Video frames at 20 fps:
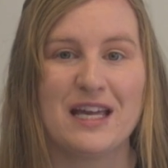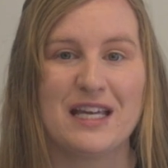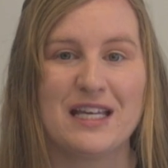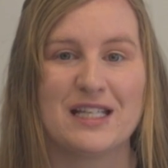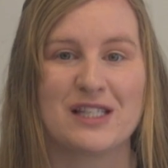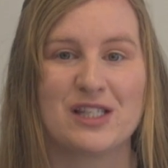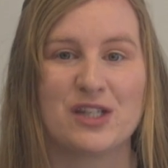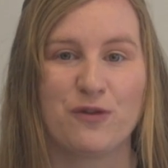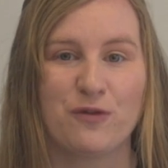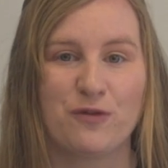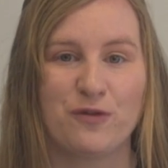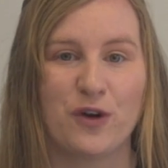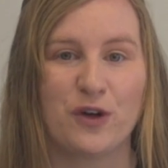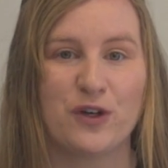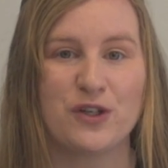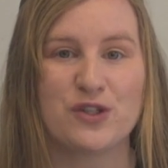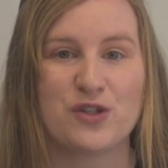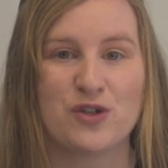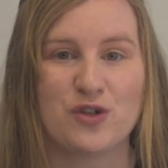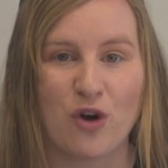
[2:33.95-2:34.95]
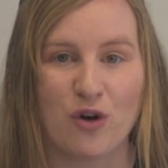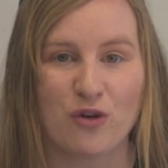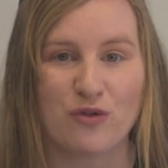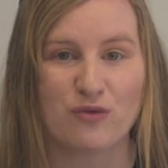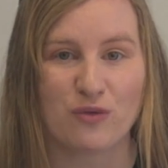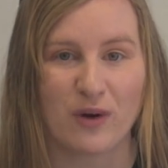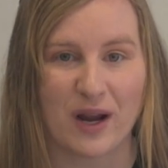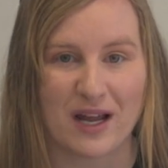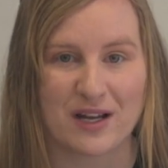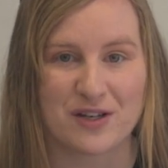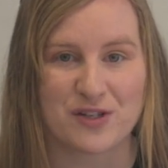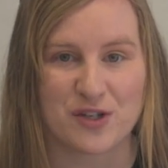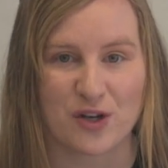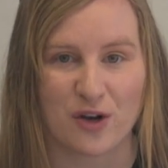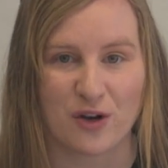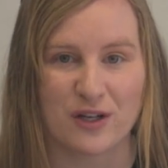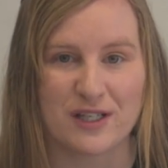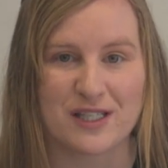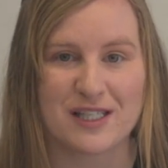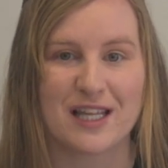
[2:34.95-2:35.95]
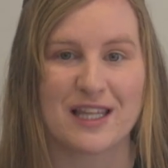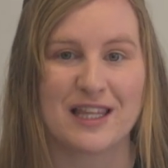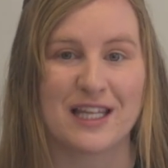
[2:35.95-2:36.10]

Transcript: is the first non-round dot